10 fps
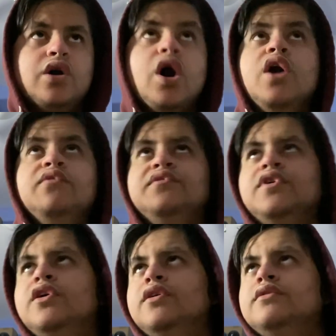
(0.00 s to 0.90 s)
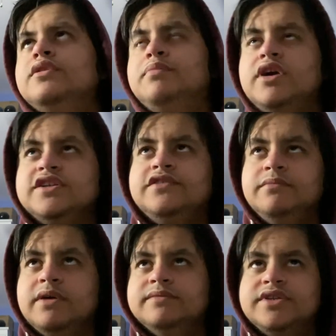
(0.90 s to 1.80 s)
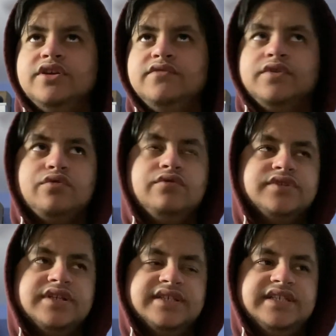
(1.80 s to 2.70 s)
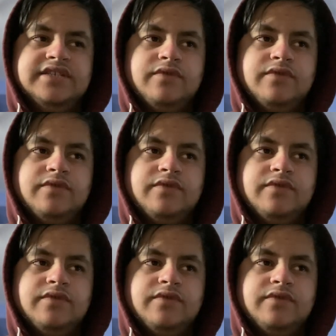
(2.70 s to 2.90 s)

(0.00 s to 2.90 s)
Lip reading: over the past few months and over the course of this season,